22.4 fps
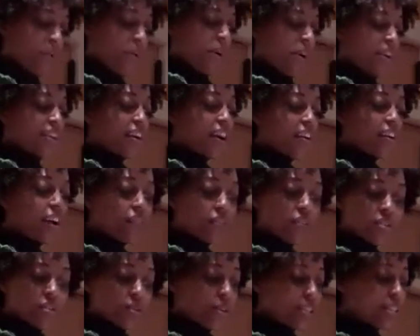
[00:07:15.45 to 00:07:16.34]
wearing
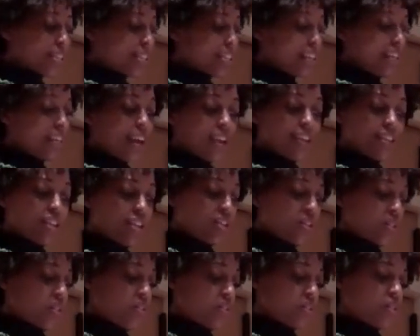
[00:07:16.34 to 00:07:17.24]
cut-off shorts and a nightie
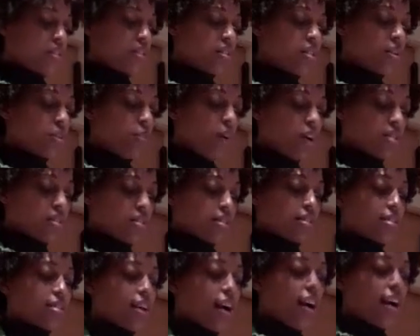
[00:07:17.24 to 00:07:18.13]
shirt just to watch
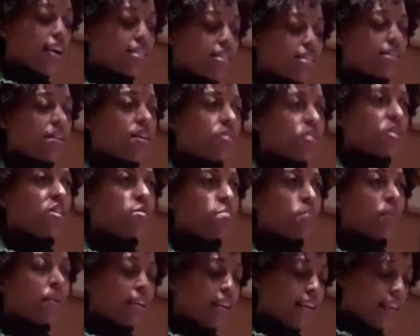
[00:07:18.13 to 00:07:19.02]
the sky start
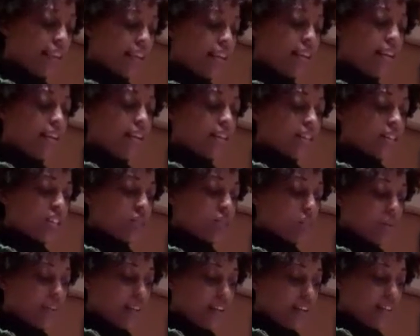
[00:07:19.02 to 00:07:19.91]

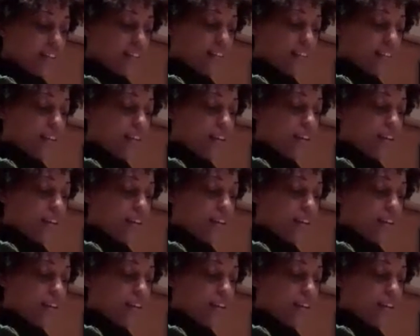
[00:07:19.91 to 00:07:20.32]
spinning.